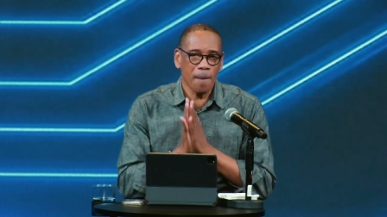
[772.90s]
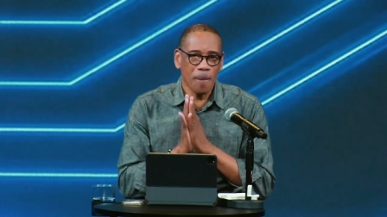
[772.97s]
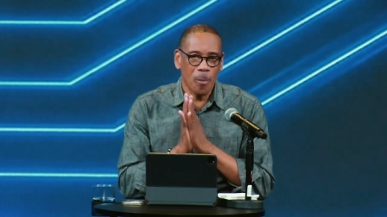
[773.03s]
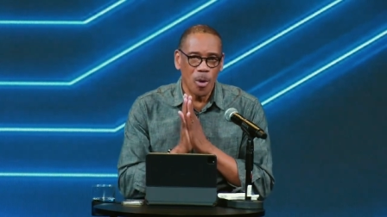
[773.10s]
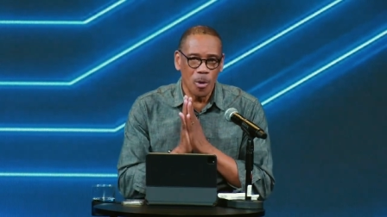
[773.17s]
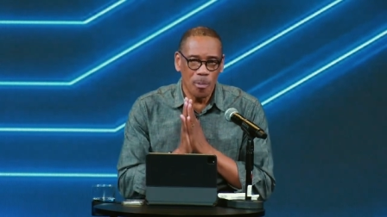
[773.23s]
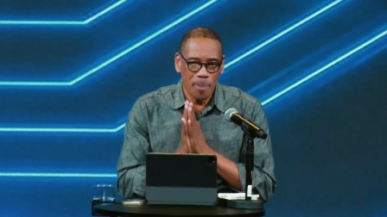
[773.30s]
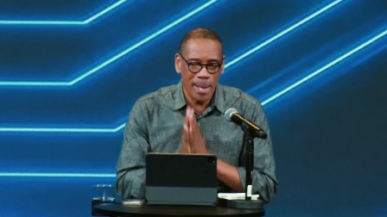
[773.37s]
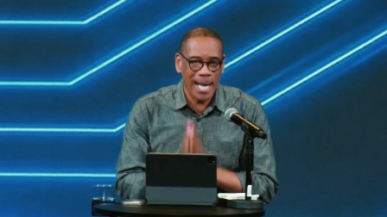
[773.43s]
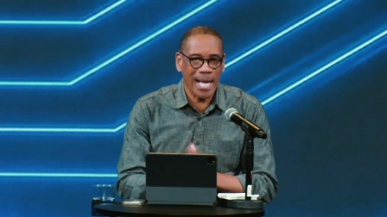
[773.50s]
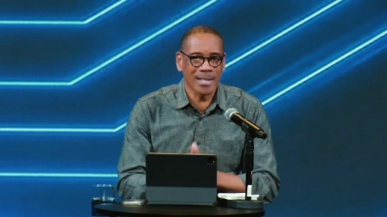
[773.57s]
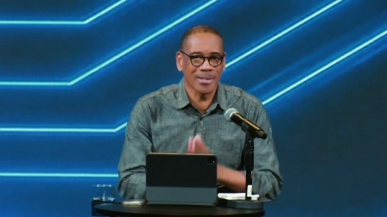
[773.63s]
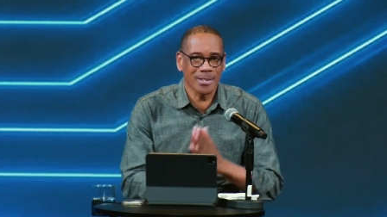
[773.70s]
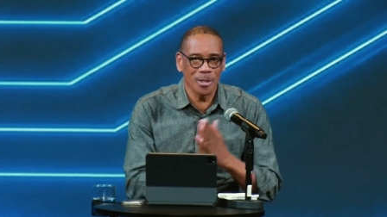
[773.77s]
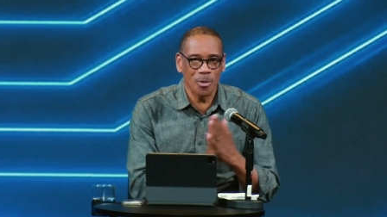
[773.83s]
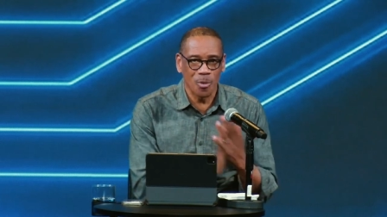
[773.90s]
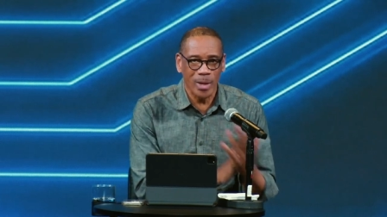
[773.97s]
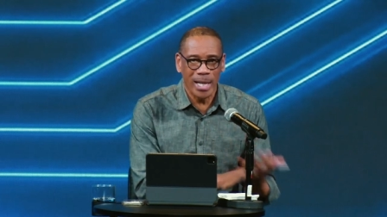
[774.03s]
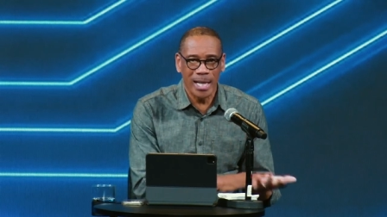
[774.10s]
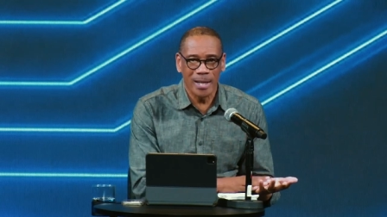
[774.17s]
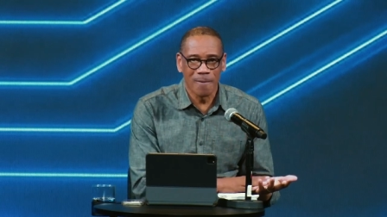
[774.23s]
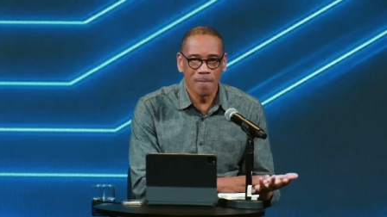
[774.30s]
will pass
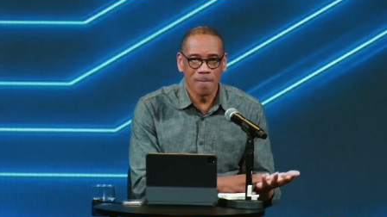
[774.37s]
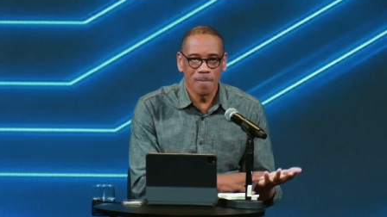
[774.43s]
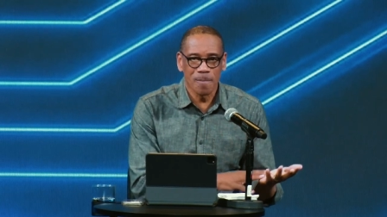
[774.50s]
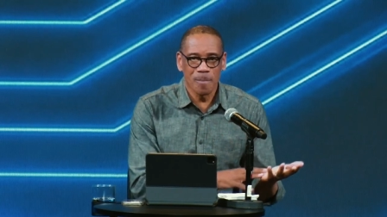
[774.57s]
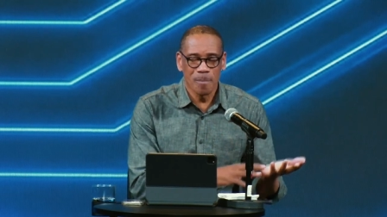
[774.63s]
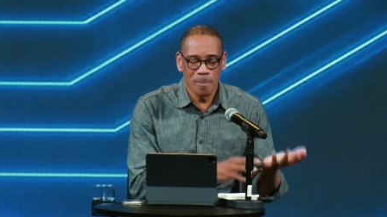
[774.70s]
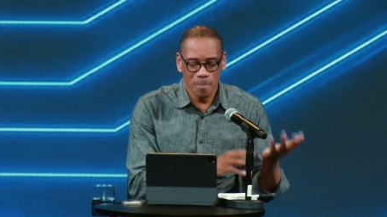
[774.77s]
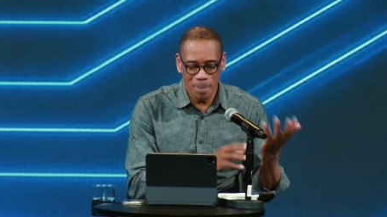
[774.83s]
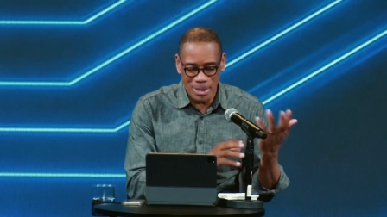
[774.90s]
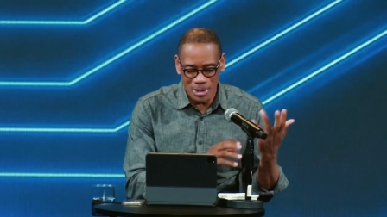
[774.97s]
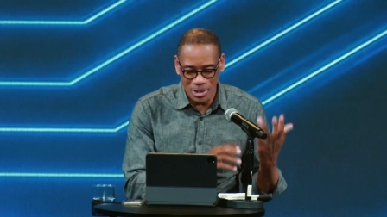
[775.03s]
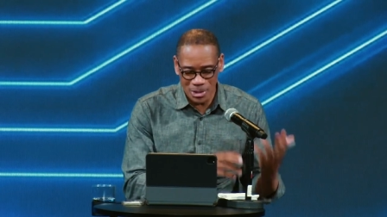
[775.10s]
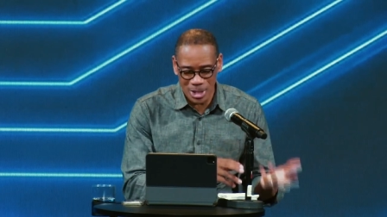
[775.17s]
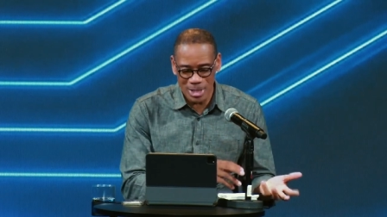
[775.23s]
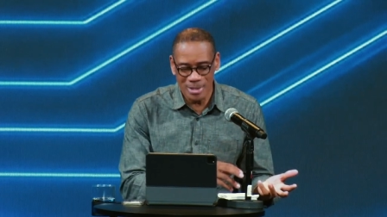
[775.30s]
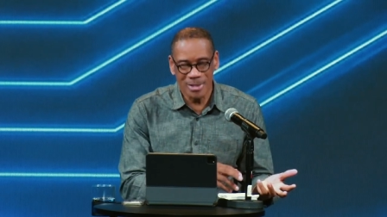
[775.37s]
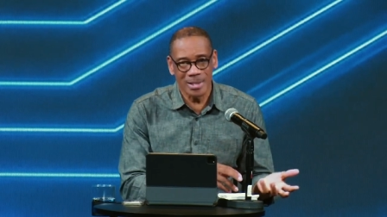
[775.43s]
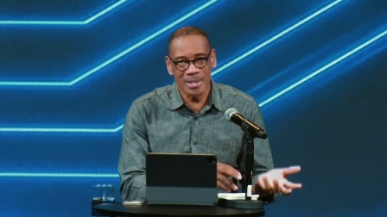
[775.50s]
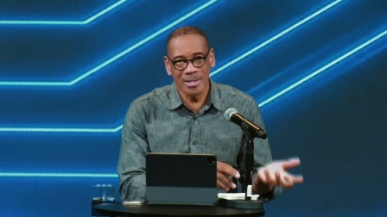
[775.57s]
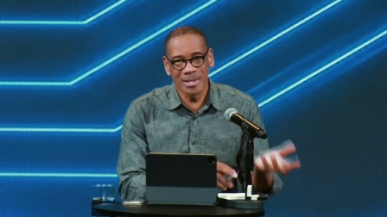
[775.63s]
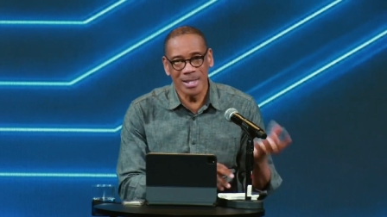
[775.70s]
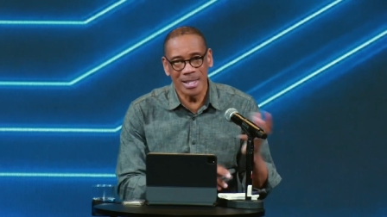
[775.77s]
away, but
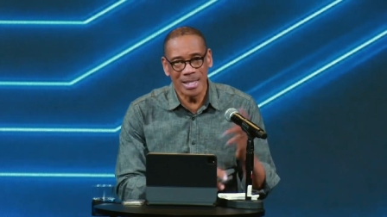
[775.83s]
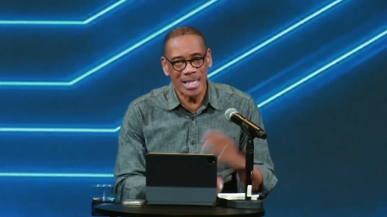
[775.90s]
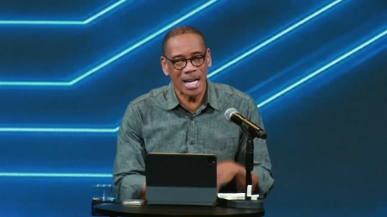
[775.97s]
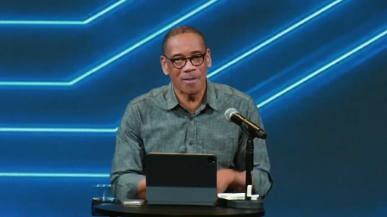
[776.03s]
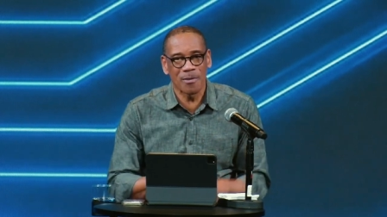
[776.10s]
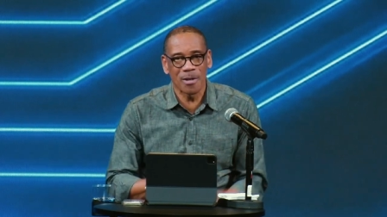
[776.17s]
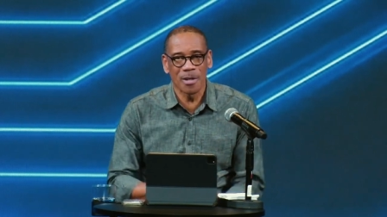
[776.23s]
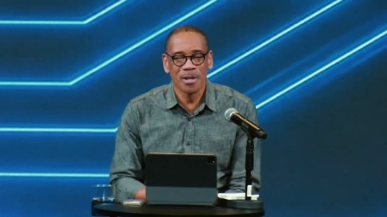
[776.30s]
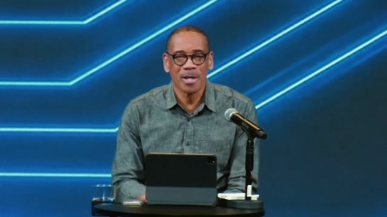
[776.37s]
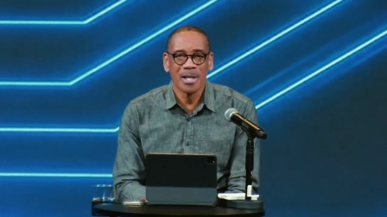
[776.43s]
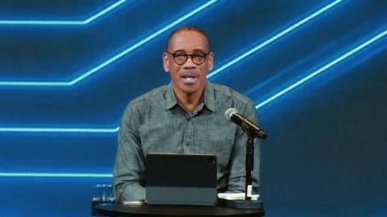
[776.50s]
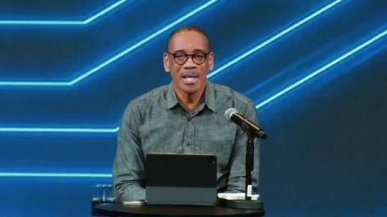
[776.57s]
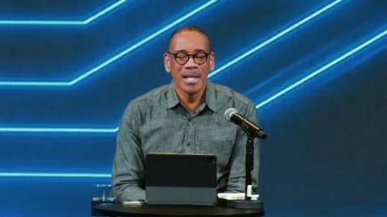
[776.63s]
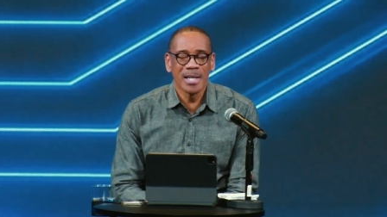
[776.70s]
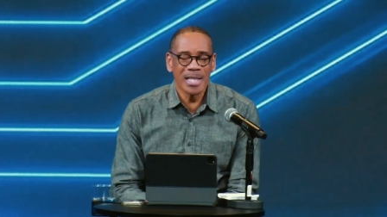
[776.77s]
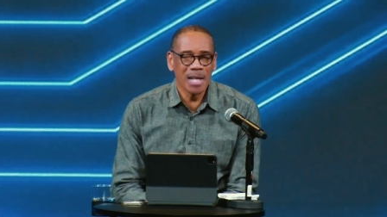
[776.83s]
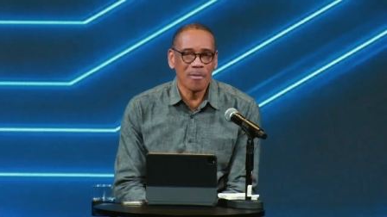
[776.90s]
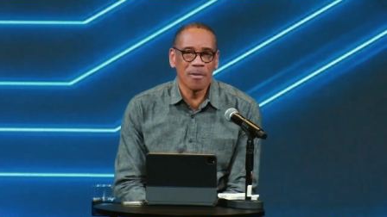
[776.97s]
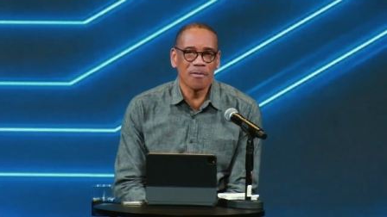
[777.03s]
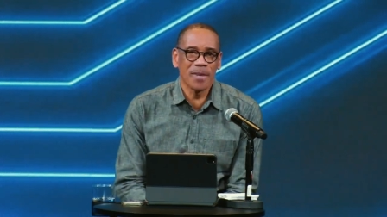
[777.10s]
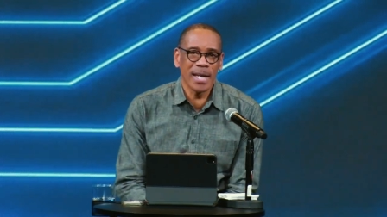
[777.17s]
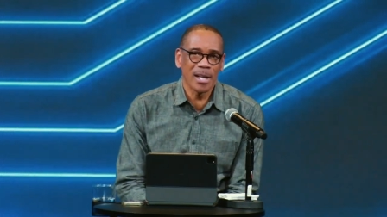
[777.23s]
Jesus never
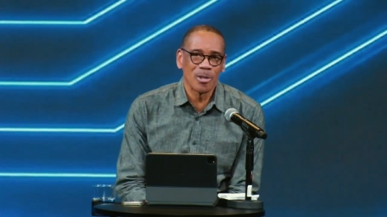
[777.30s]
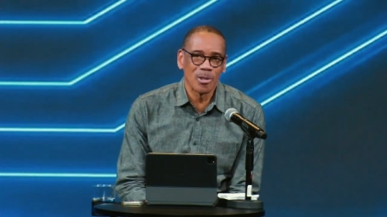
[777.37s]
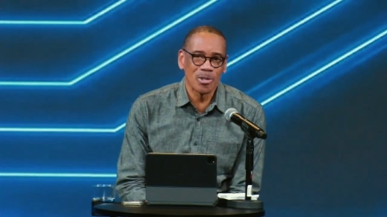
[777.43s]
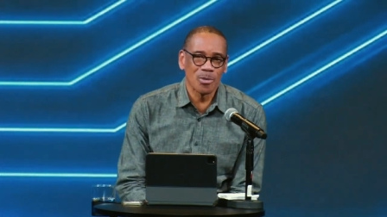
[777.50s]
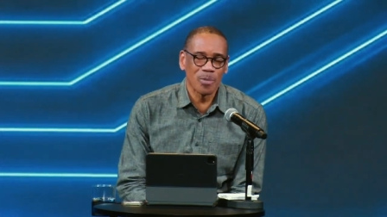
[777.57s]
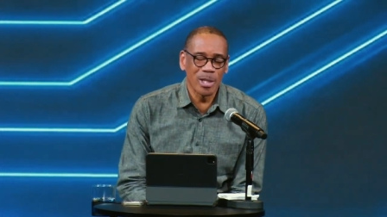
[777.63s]
never fails.